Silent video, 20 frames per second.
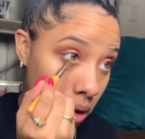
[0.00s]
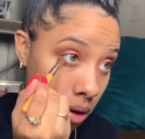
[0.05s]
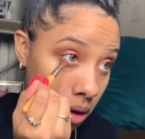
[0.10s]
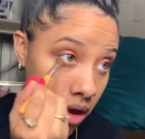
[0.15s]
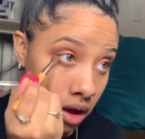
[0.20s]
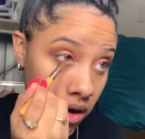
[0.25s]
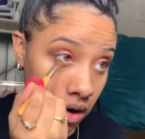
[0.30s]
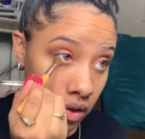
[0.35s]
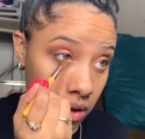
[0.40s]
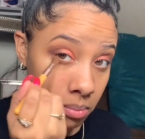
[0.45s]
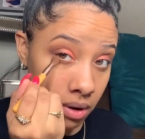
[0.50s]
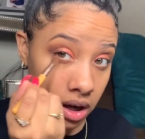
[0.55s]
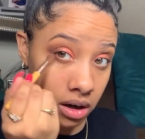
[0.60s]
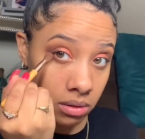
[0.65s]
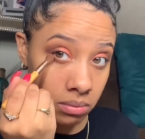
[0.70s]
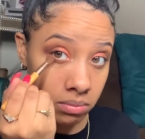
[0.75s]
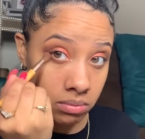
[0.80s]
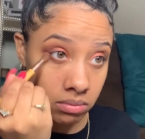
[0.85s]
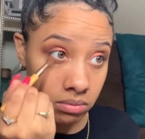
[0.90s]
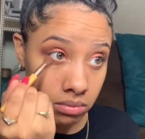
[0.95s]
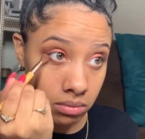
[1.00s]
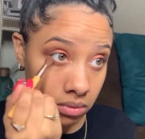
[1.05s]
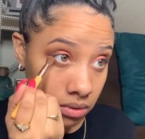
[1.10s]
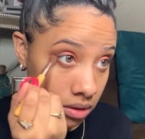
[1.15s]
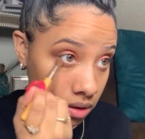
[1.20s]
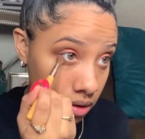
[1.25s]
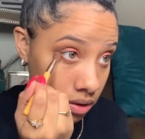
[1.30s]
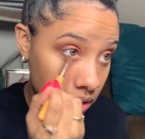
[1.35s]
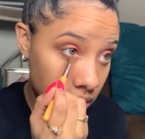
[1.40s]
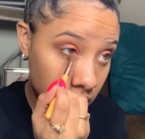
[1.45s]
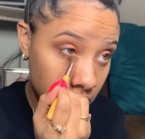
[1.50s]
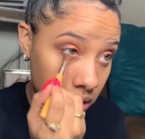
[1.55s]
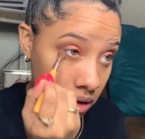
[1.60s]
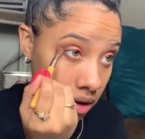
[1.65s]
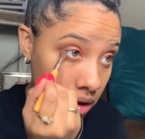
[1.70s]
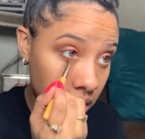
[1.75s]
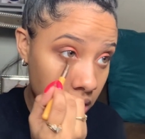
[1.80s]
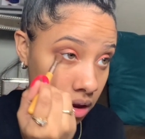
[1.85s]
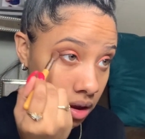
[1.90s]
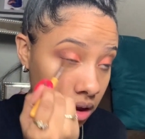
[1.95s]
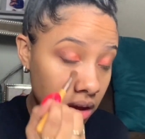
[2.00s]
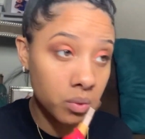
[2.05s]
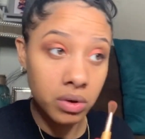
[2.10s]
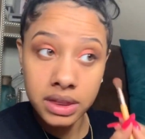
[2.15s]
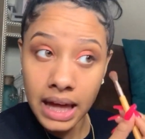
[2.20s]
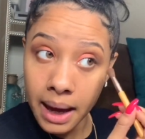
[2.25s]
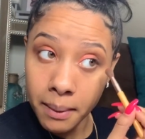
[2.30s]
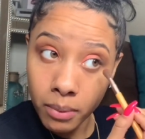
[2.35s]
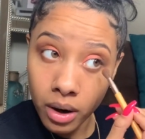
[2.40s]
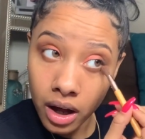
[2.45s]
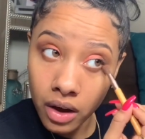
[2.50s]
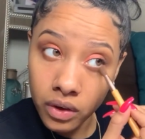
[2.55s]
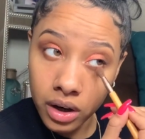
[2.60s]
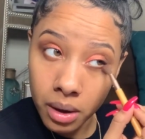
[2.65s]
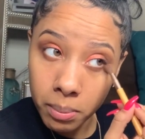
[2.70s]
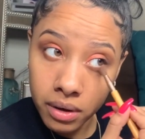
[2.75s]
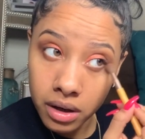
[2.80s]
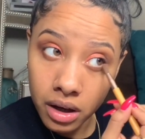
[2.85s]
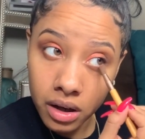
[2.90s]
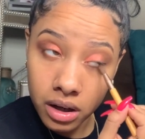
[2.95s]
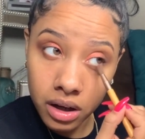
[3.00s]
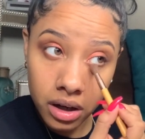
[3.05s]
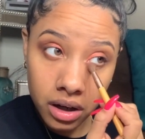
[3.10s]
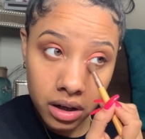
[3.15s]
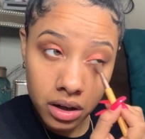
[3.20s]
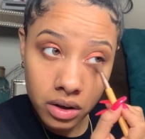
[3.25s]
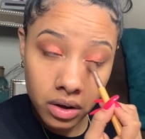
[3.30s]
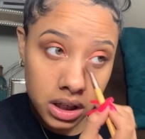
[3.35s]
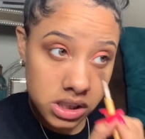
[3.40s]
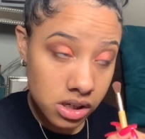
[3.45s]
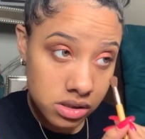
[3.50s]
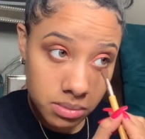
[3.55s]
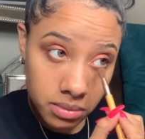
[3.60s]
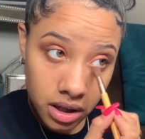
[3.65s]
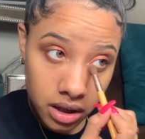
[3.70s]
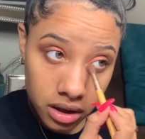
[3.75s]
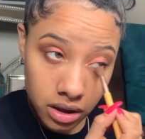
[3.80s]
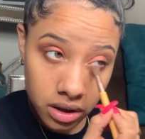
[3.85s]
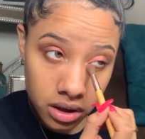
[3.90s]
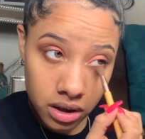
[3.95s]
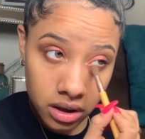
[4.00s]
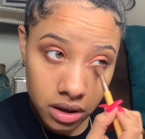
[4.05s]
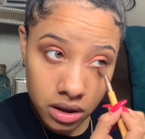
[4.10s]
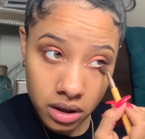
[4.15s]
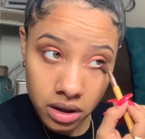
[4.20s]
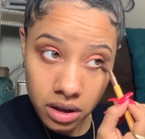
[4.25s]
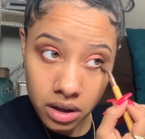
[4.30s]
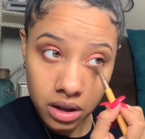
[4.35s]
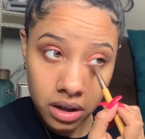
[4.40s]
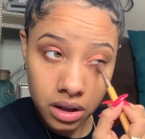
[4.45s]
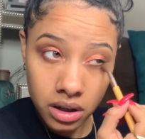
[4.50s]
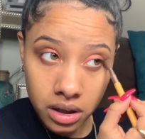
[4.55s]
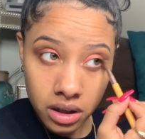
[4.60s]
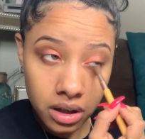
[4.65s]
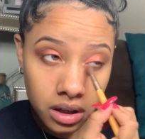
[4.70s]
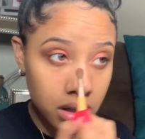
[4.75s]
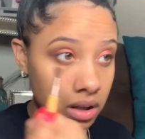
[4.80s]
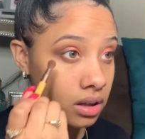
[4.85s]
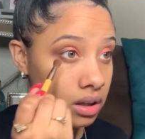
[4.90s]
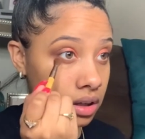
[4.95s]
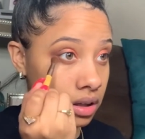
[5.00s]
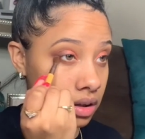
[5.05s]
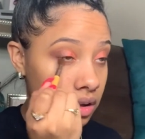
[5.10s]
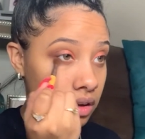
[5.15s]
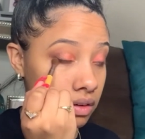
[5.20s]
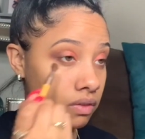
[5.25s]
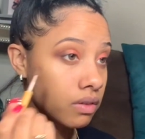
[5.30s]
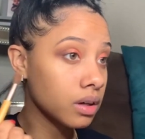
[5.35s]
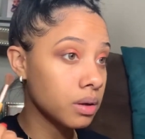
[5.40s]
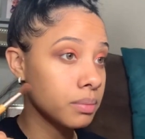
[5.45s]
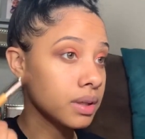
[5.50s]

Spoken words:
on the bottom, with that brown that I put down here, so it shows some color. You feel me?